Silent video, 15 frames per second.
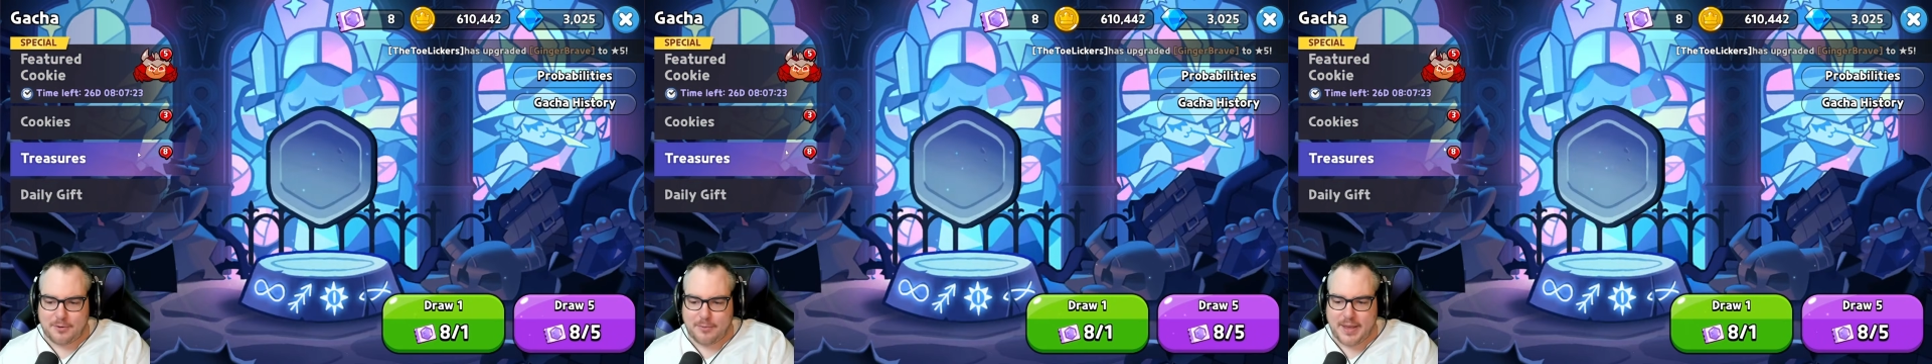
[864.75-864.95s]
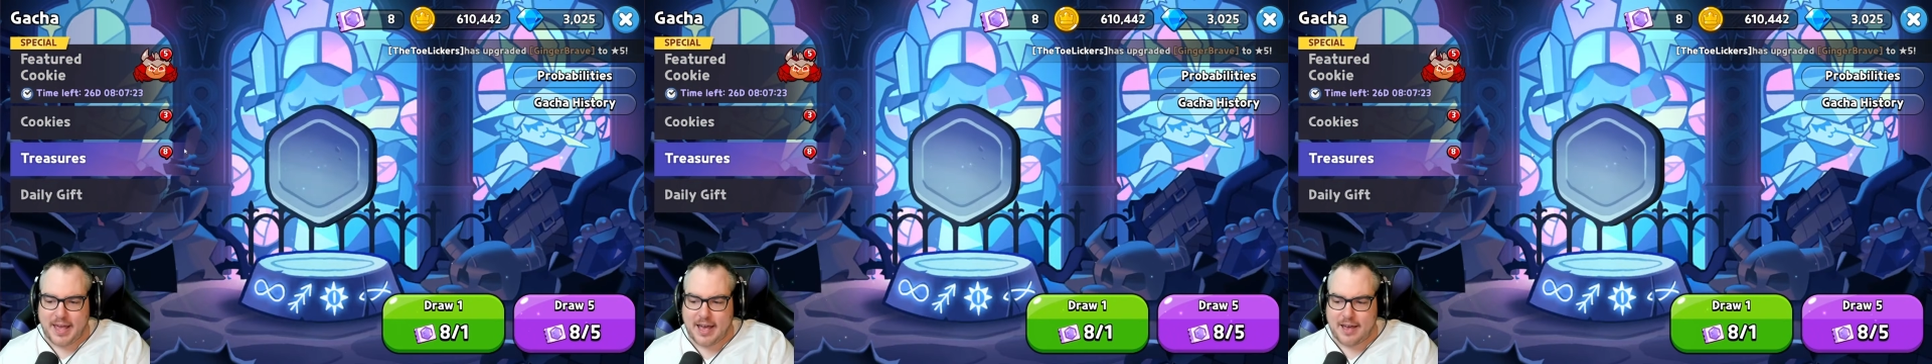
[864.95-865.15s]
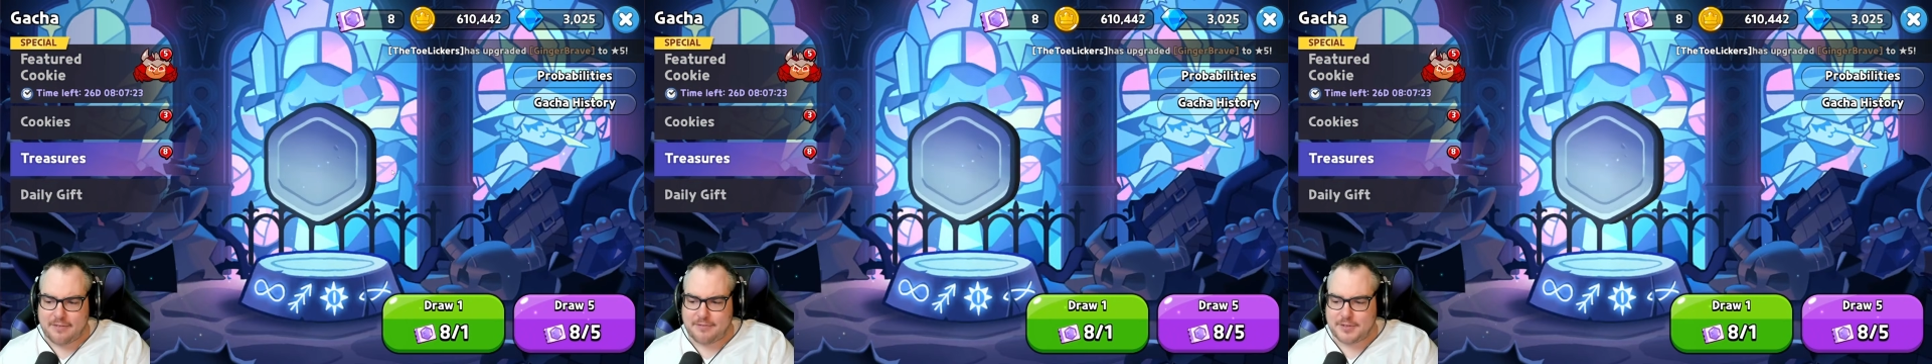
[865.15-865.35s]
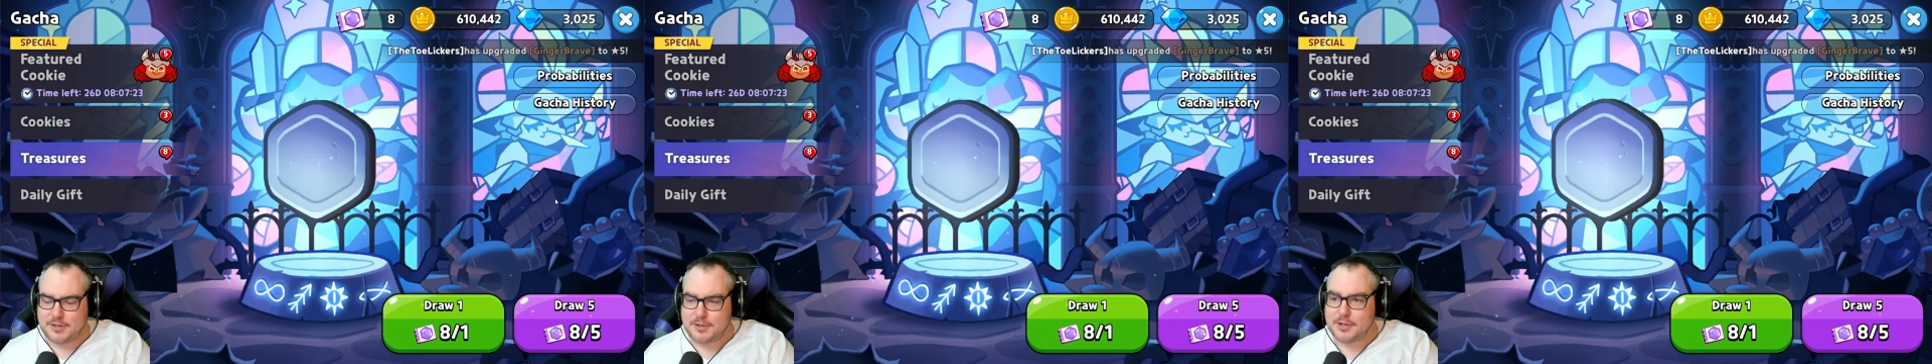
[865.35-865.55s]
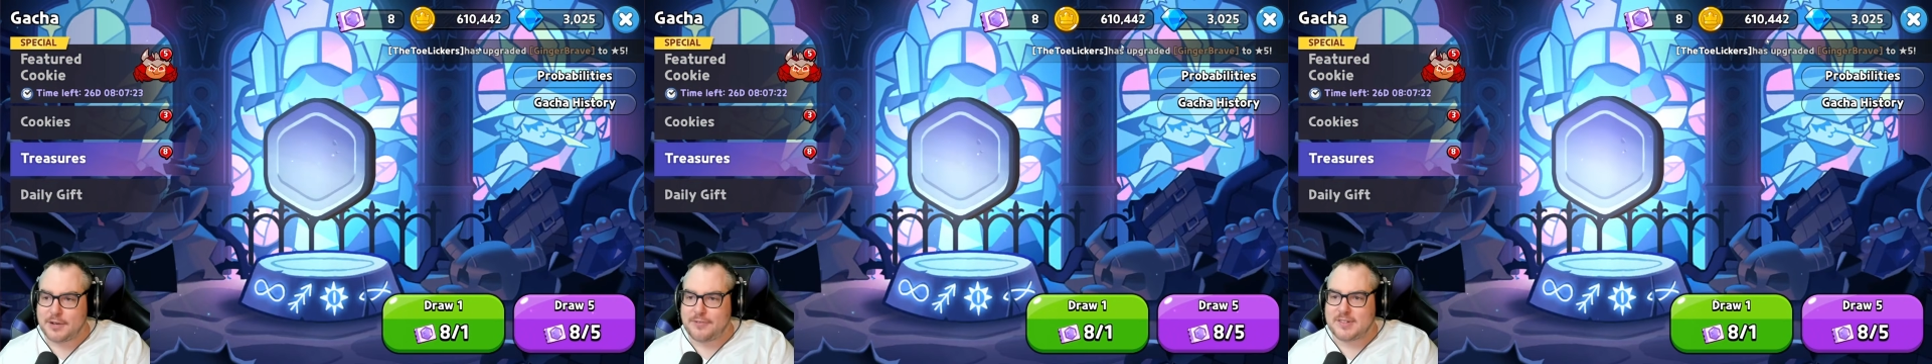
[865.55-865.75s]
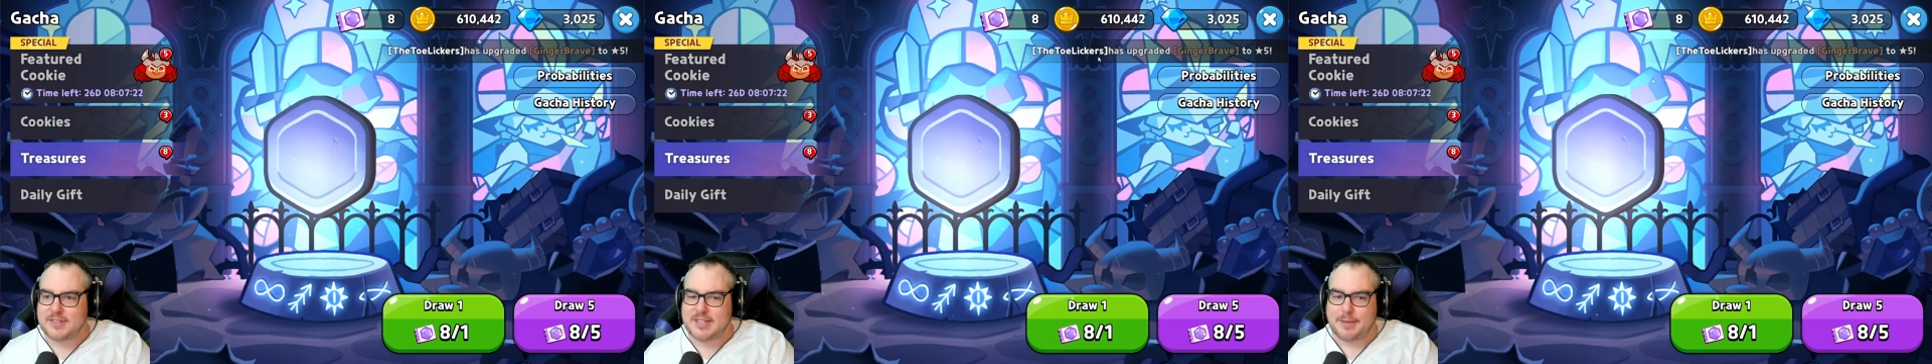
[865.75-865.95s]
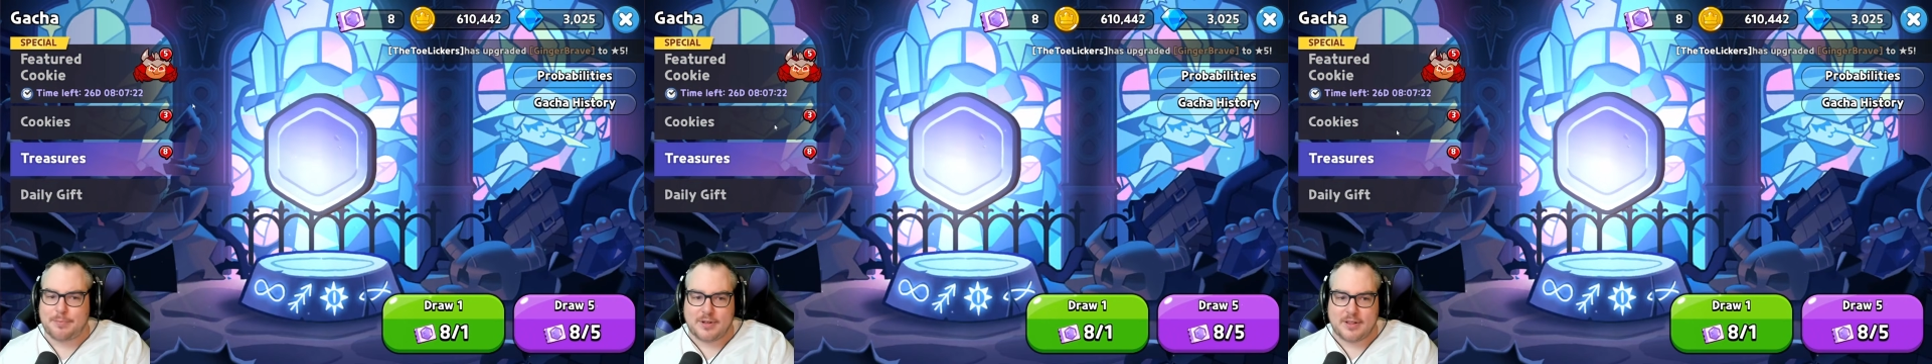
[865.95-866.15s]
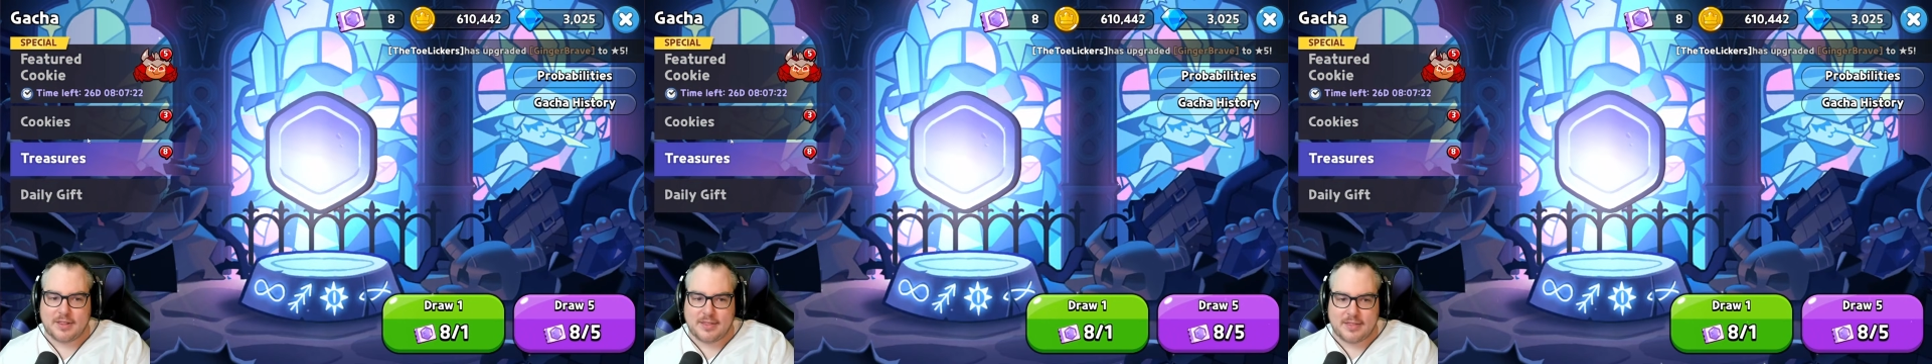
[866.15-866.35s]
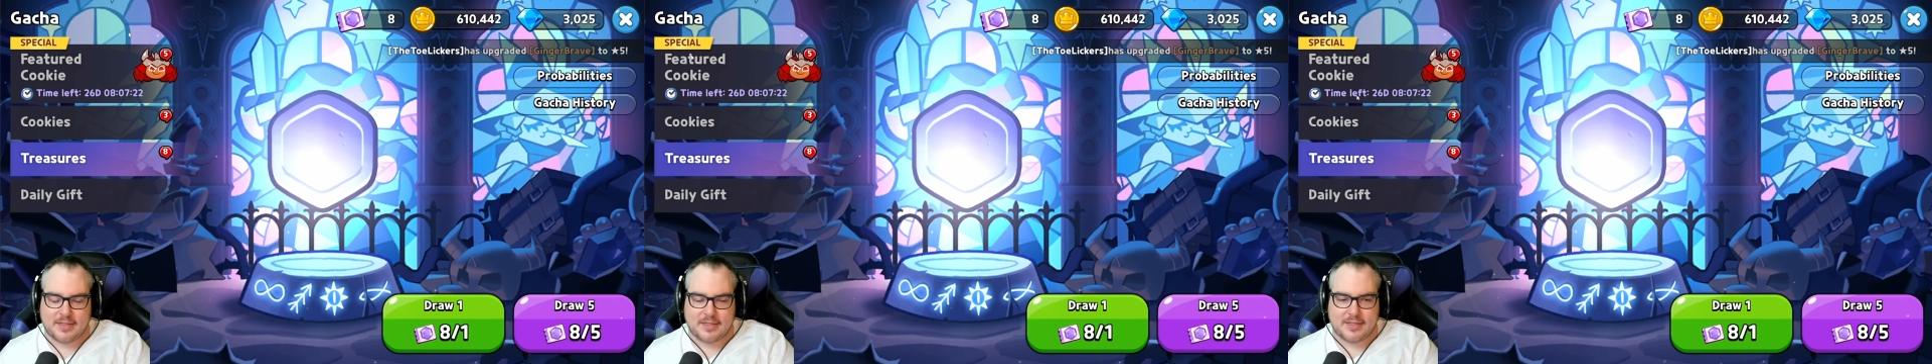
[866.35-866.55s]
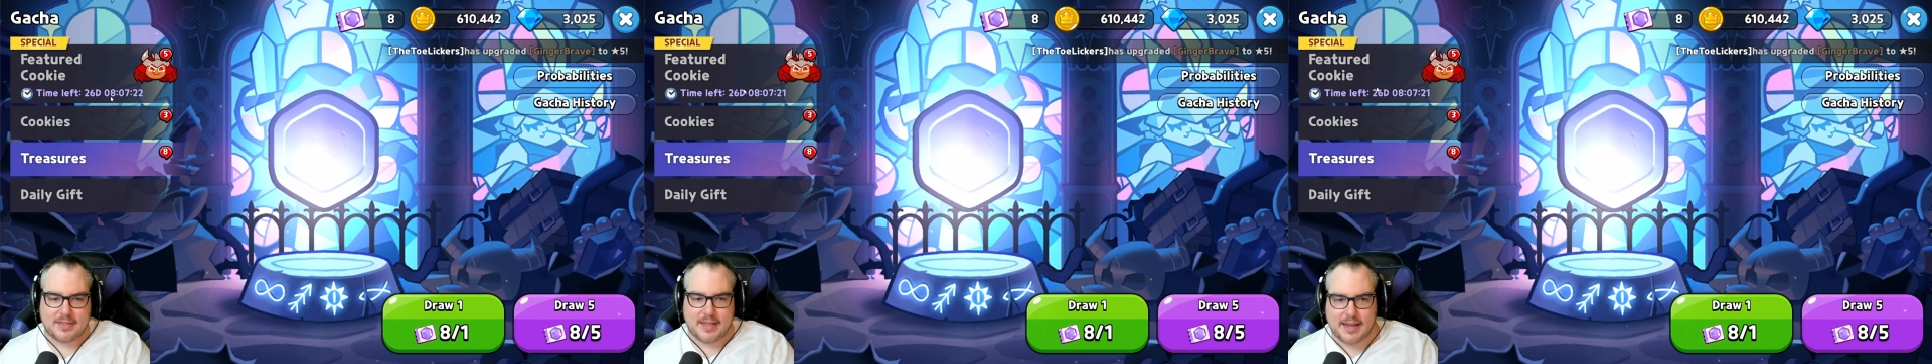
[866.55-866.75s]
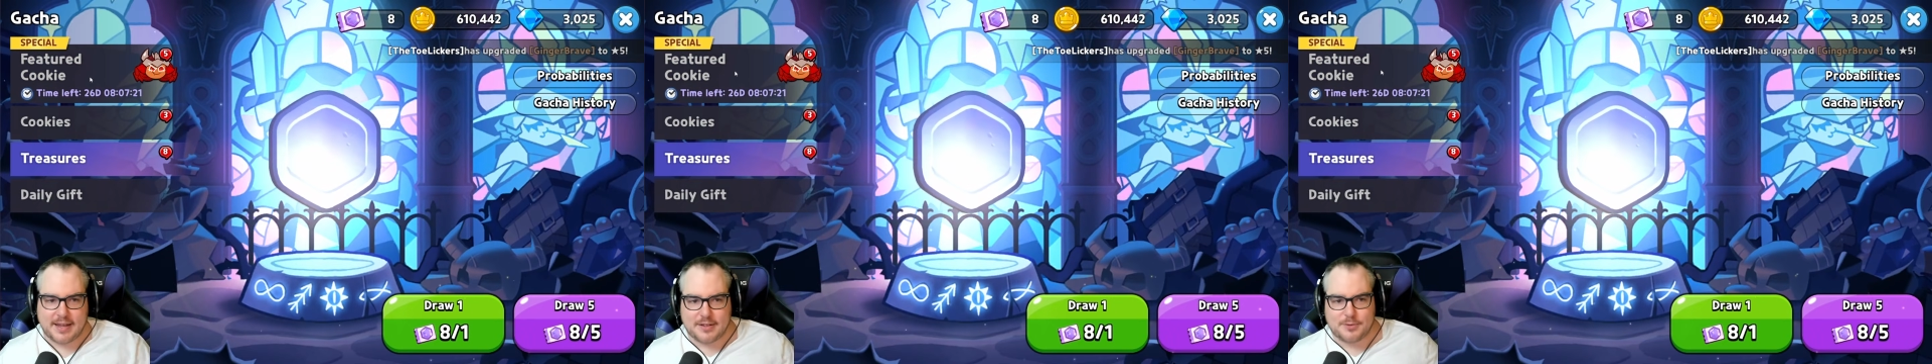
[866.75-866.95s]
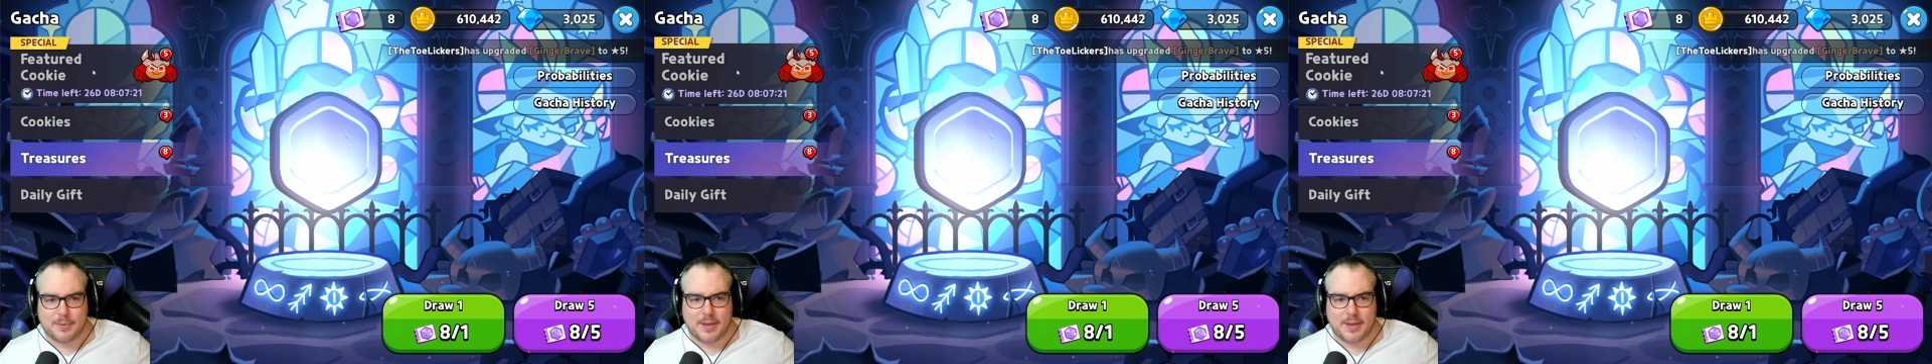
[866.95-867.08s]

we have two different separate things.